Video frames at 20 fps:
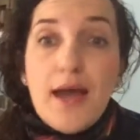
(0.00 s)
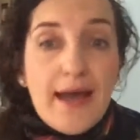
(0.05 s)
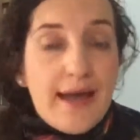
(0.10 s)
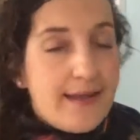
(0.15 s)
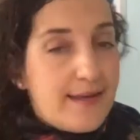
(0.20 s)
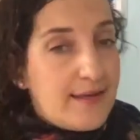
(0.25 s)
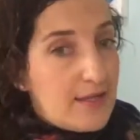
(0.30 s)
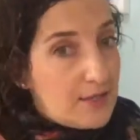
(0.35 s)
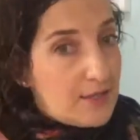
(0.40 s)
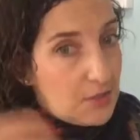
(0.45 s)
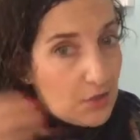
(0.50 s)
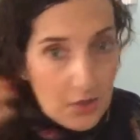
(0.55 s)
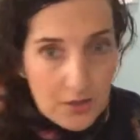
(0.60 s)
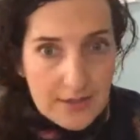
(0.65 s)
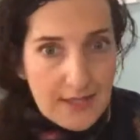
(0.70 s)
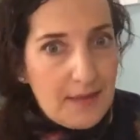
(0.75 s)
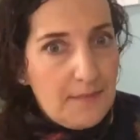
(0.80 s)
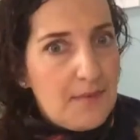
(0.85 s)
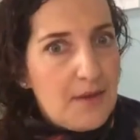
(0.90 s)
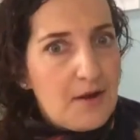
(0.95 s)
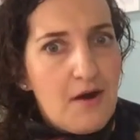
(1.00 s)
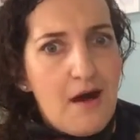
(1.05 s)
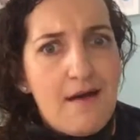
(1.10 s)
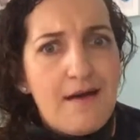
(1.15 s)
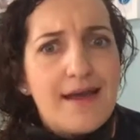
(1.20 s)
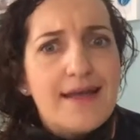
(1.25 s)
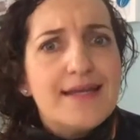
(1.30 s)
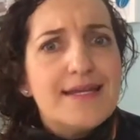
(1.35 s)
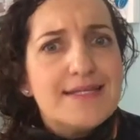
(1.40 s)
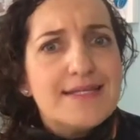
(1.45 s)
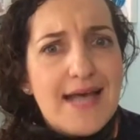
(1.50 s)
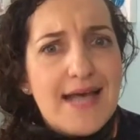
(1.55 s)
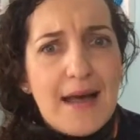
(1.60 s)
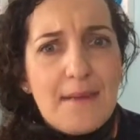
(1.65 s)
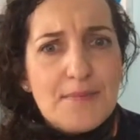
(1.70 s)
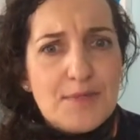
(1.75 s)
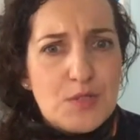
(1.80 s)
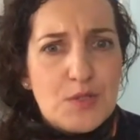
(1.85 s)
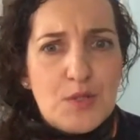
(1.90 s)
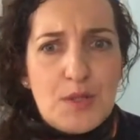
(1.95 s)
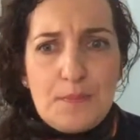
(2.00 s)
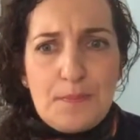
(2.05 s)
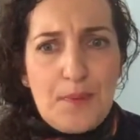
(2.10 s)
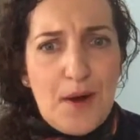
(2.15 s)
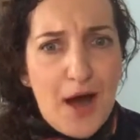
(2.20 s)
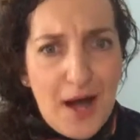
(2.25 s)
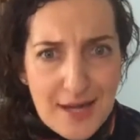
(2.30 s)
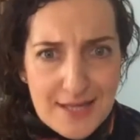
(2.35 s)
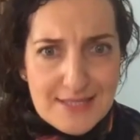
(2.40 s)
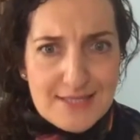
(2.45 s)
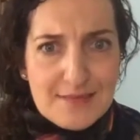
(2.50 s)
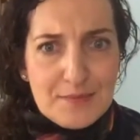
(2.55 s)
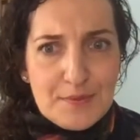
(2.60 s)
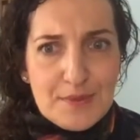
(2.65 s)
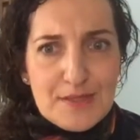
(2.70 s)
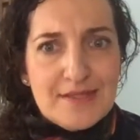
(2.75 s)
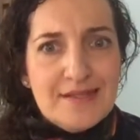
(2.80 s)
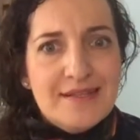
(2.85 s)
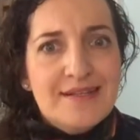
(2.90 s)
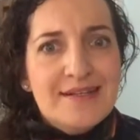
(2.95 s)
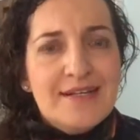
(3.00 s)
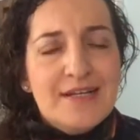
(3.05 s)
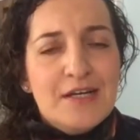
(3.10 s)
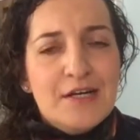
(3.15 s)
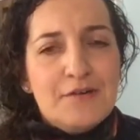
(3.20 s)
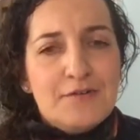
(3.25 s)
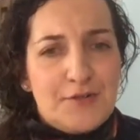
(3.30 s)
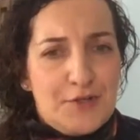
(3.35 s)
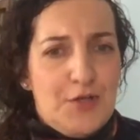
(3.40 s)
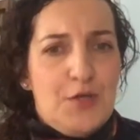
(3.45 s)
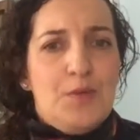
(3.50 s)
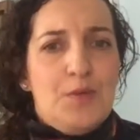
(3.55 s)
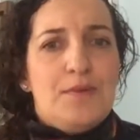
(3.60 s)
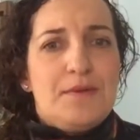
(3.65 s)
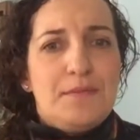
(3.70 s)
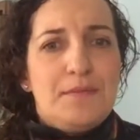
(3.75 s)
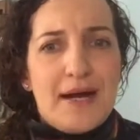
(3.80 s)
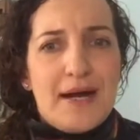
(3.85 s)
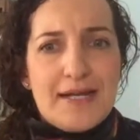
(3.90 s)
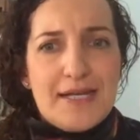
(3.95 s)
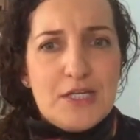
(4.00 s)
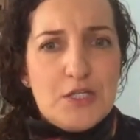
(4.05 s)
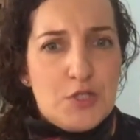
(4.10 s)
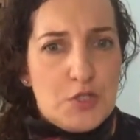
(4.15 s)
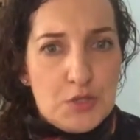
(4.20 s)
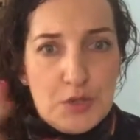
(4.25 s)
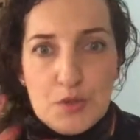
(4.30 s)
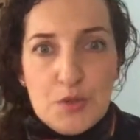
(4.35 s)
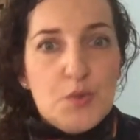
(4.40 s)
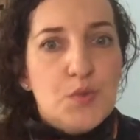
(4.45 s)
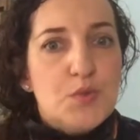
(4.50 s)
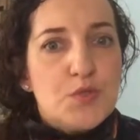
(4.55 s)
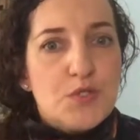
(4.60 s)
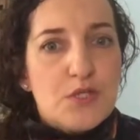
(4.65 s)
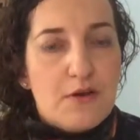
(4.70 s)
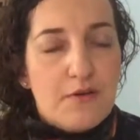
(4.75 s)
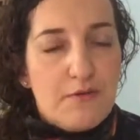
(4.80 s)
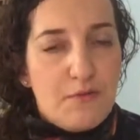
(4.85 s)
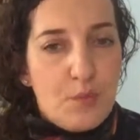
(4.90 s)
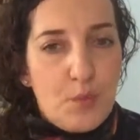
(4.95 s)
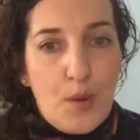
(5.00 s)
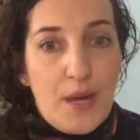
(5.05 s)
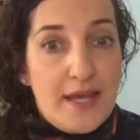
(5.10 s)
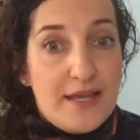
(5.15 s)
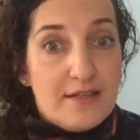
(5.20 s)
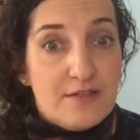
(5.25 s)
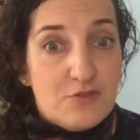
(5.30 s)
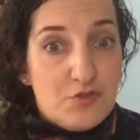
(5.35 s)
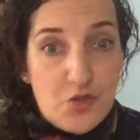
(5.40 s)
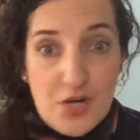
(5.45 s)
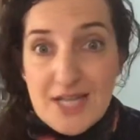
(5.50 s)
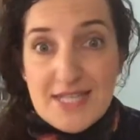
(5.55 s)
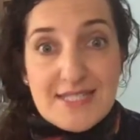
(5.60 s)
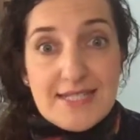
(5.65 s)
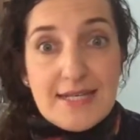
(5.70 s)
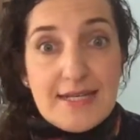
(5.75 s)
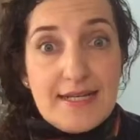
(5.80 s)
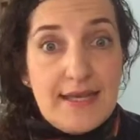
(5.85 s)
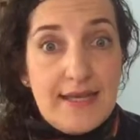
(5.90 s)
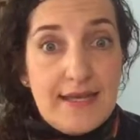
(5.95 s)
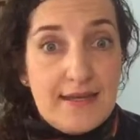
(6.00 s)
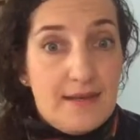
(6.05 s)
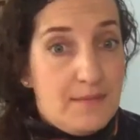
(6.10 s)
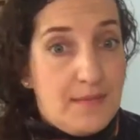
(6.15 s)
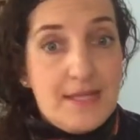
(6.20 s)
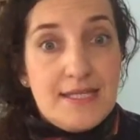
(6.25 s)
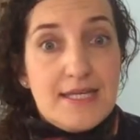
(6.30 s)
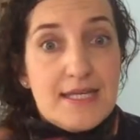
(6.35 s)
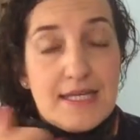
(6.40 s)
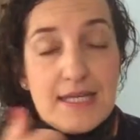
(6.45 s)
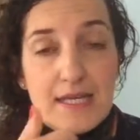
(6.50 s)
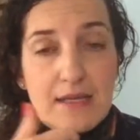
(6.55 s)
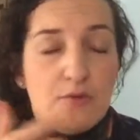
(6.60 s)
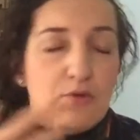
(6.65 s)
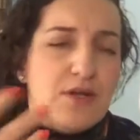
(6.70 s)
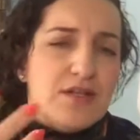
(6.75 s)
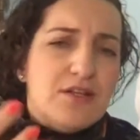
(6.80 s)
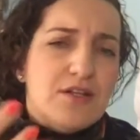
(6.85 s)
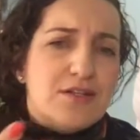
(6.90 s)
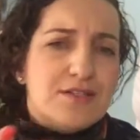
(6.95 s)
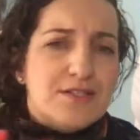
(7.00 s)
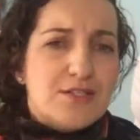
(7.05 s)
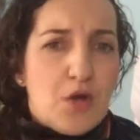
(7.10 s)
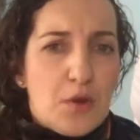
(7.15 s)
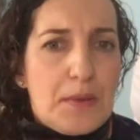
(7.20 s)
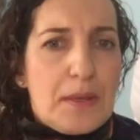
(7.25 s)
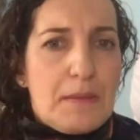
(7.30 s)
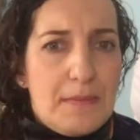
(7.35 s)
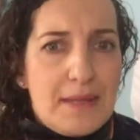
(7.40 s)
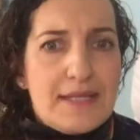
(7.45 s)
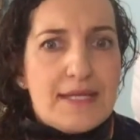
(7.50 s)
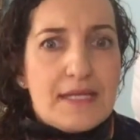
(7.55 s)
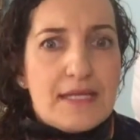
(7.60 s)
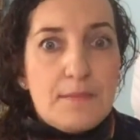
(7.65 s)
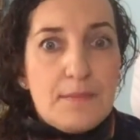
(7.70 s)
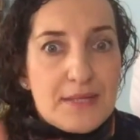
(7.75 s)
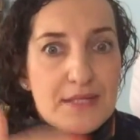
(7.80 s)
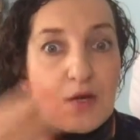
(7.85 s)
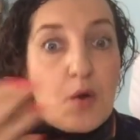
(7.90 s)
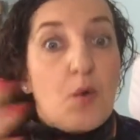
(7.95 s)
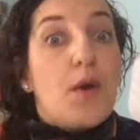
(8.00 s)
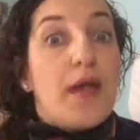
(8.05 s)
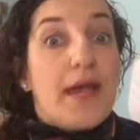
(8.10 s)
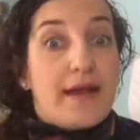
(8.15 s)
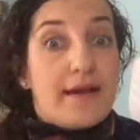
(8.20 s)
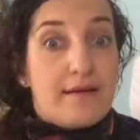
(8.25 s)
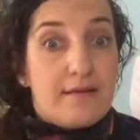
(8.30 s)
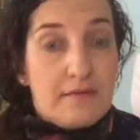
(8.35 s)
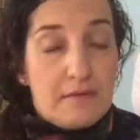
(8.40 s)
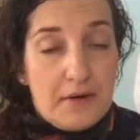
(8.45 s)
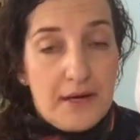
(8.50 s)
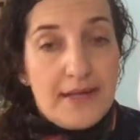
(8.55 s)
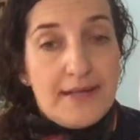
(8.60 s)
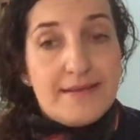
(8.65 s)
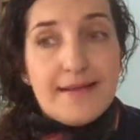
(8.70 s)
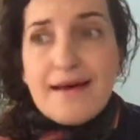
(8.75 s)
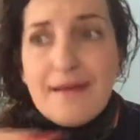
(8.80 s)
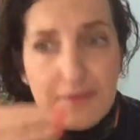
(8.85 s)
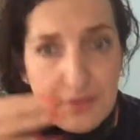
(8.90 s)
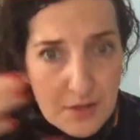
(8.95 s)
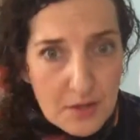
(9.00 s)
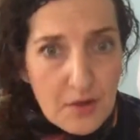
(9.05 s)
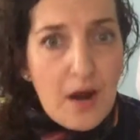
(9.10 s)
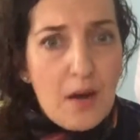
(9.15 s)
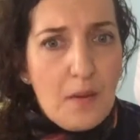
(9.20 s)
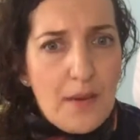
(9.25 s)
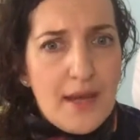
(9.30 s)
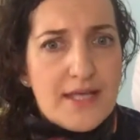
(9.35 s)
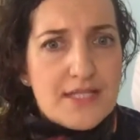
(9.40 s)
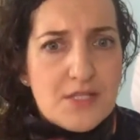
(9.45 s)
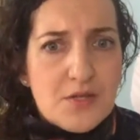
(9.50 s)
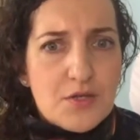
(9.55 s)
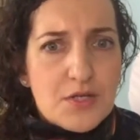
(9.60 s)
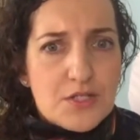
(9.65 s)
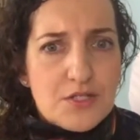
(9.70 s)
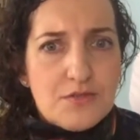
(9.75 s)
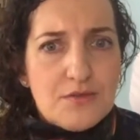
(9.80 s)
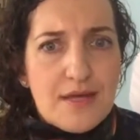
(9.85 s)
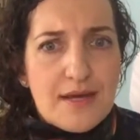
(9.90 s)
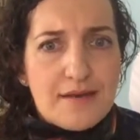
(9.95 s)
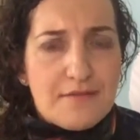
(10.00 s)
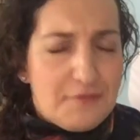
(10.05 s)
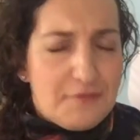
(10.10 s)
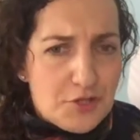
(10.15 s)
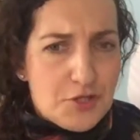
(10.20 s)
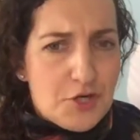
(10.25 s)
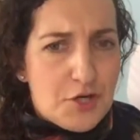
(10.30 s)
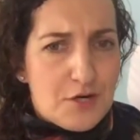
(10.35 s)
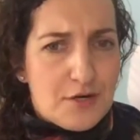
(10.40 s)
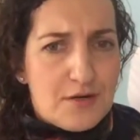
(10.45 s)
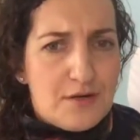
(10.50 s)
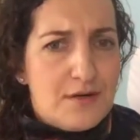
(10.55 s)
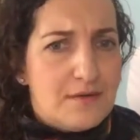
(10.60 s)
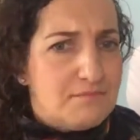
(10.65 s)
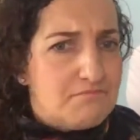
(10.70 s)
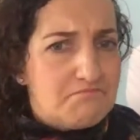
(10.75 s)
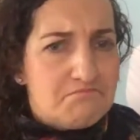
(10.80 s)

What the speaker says: And don't get me wrong, it is absolutely possible for a human body to lose weight drastically and immediately. Well, not so immediately, but quick, right? There are ways you can do that, for sure.